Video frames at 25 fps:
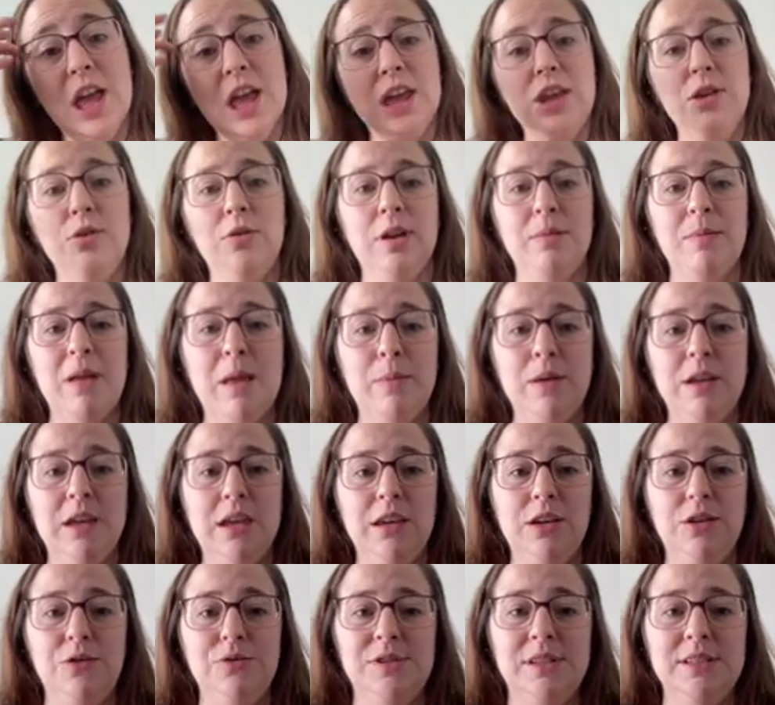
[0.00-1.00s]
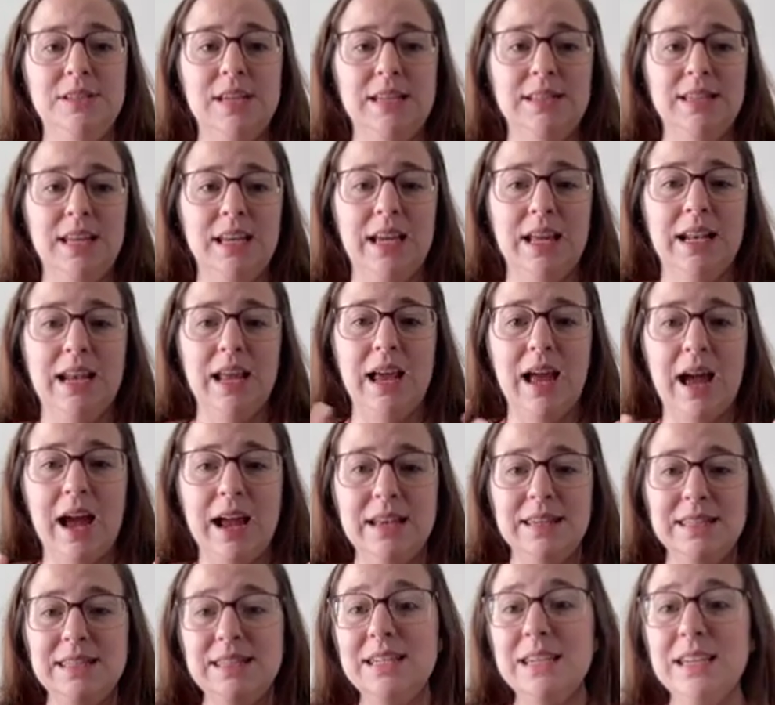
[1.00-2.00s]
You can maybe use this as like an
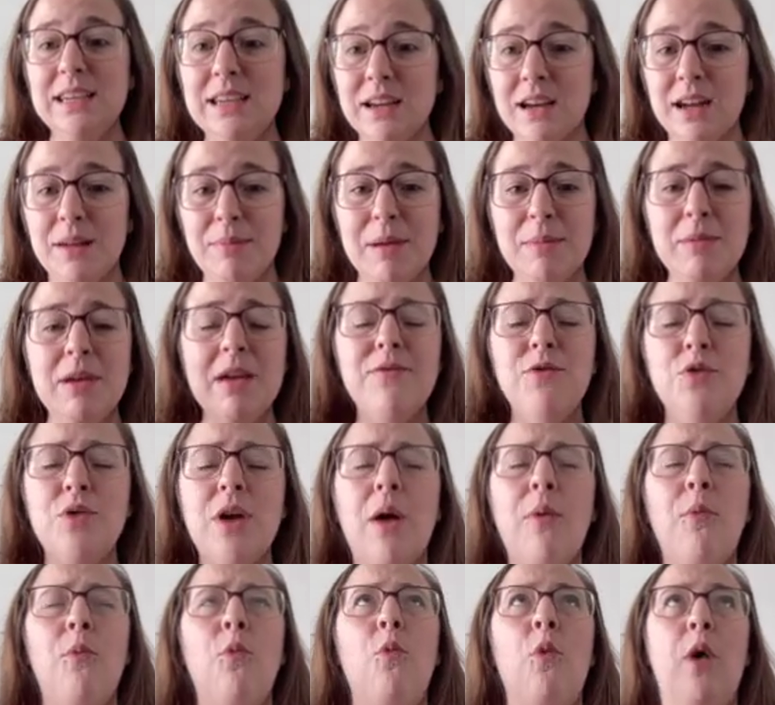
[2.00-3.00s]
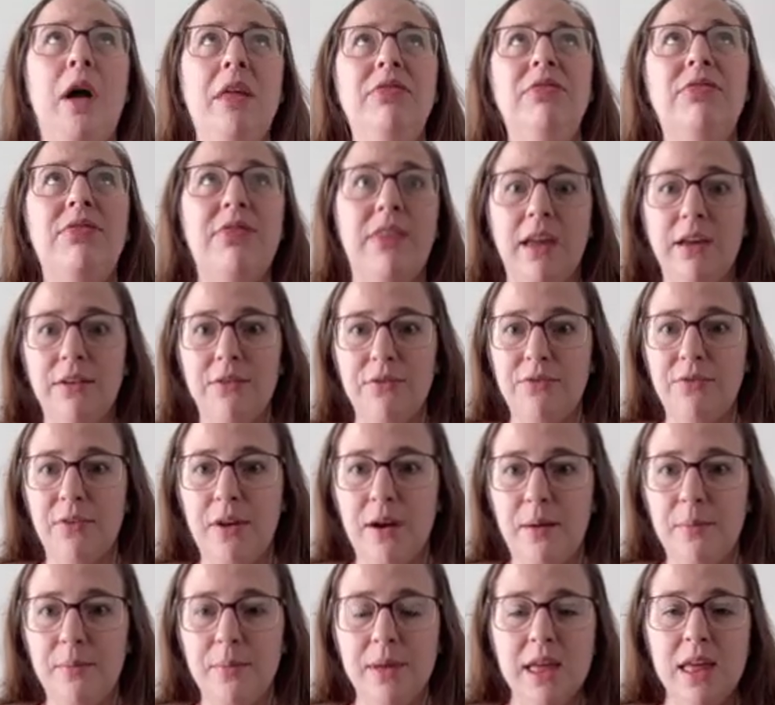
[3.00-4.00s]
idea. Maybe if you got one thing
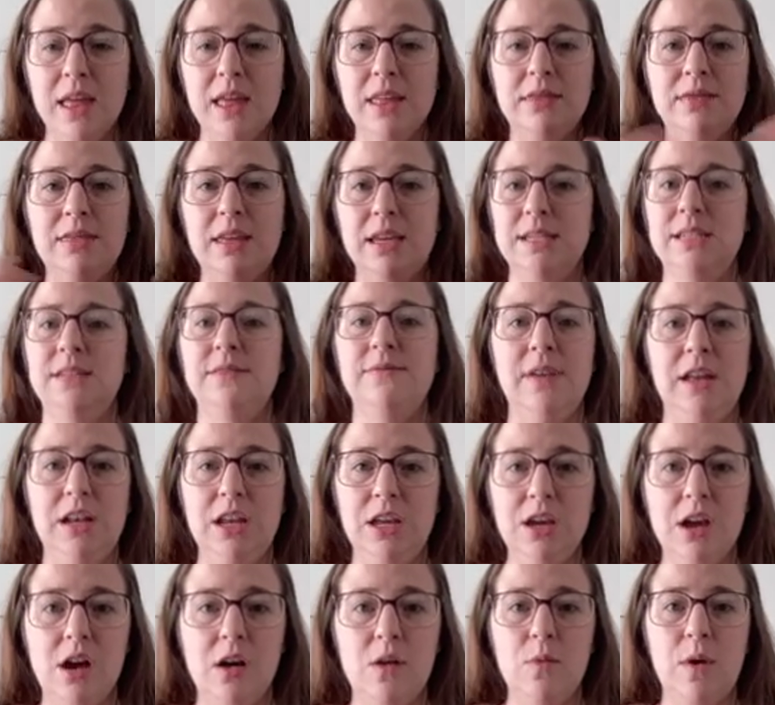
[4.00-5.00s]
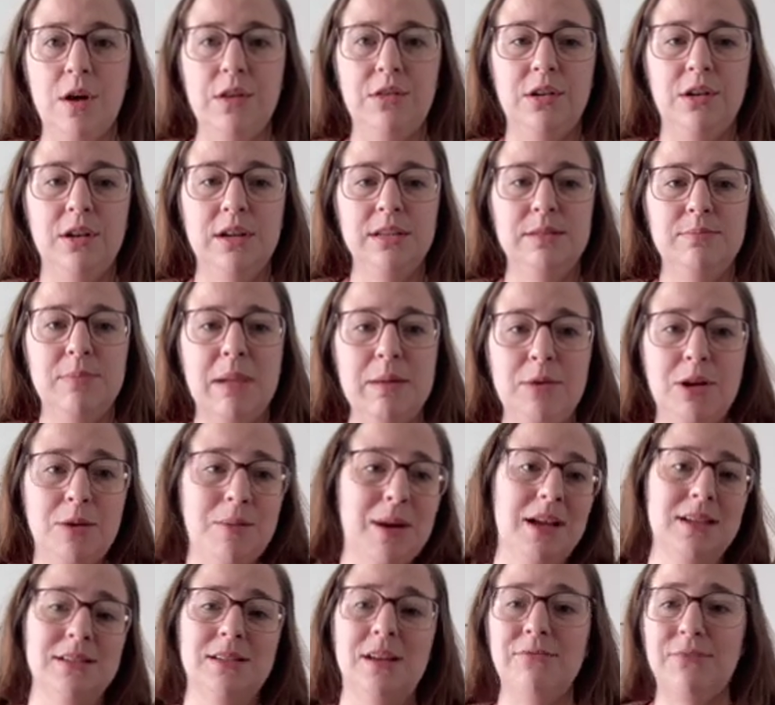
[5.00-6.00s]
from this video, whether it's maybe you're
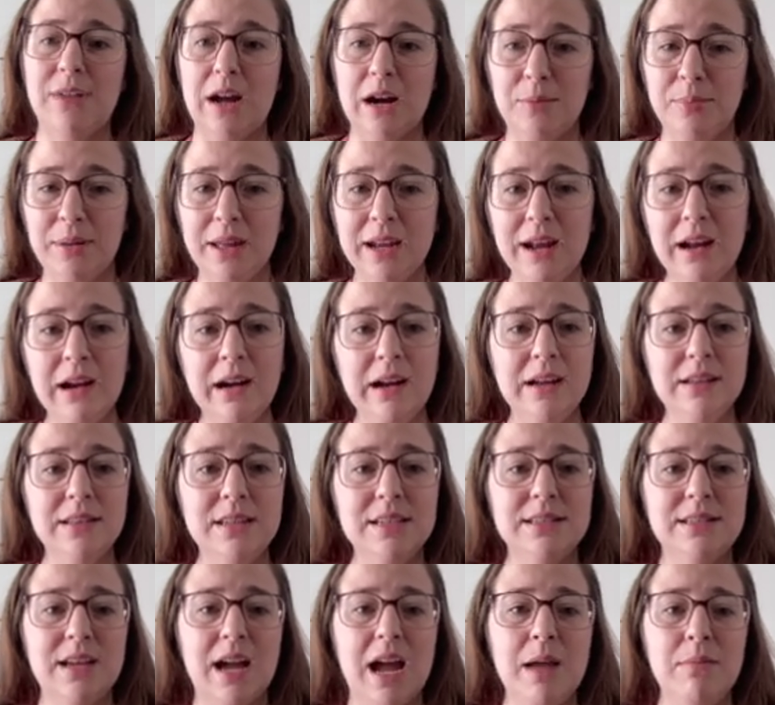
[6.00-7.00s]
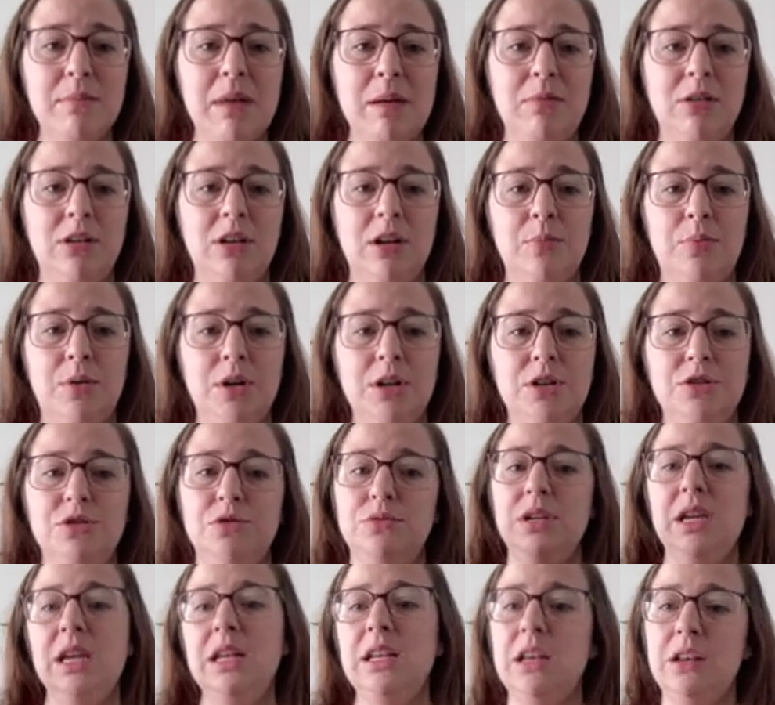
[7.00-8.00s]
gonna make a sunflower play area this time, maybe you're gonna put your
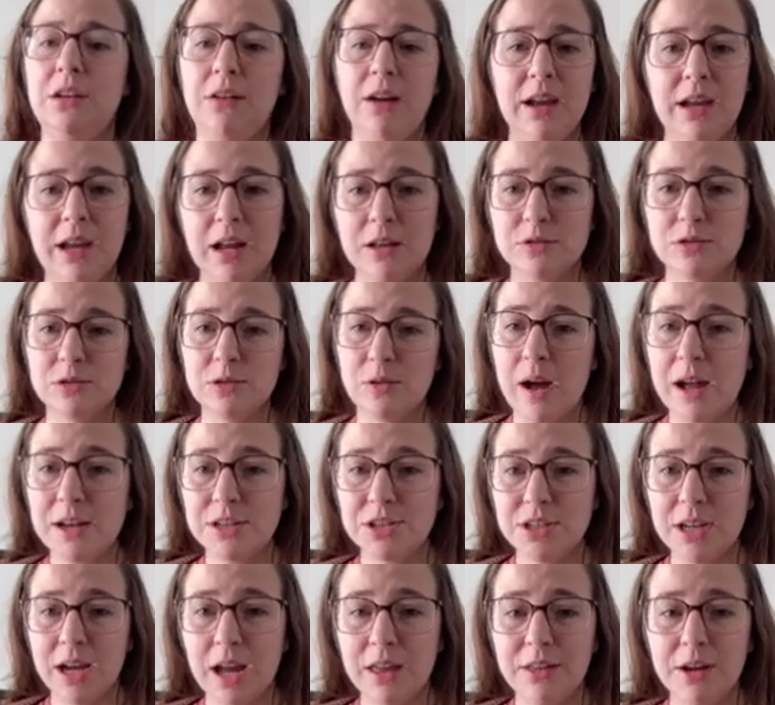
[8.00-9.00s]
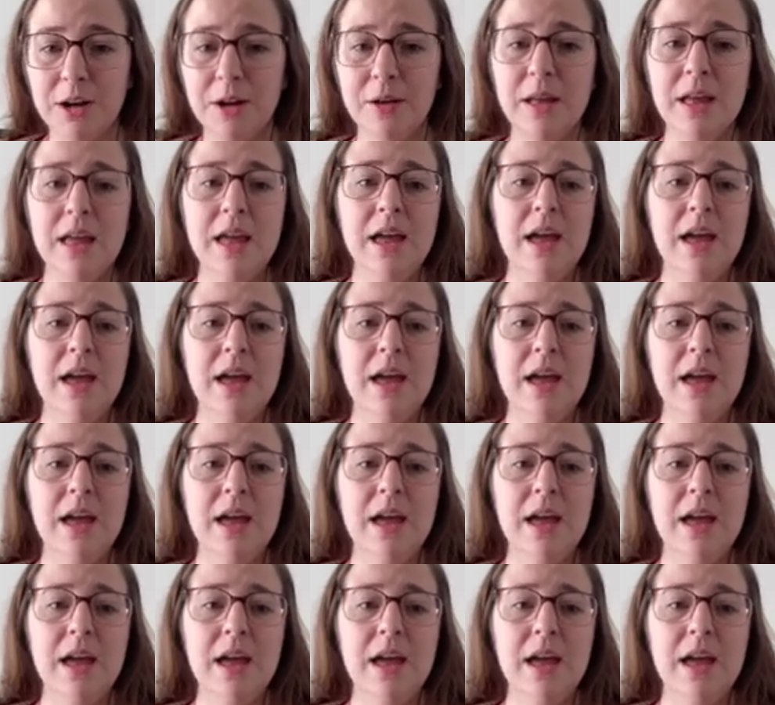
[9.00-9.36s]
zucchini or acorn squash together,